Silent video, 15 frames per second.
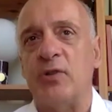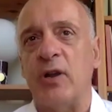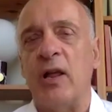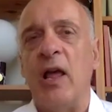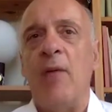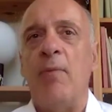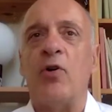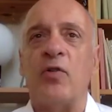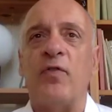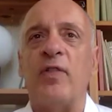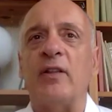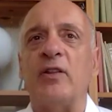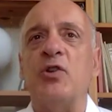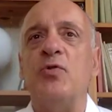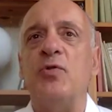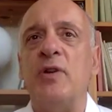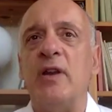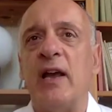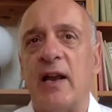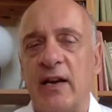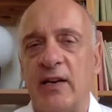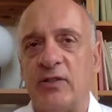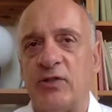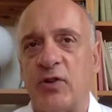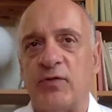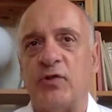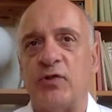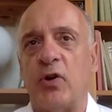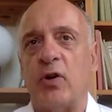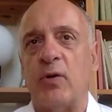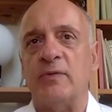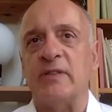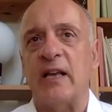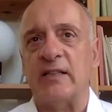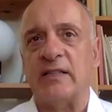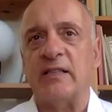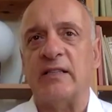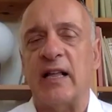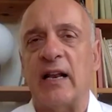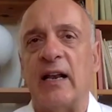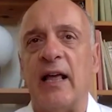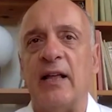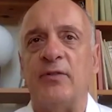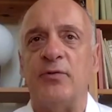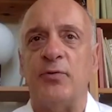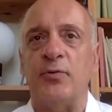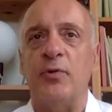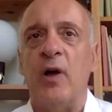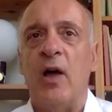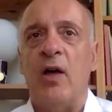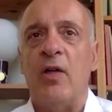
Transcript: because of that uniqueness of circumstances that led to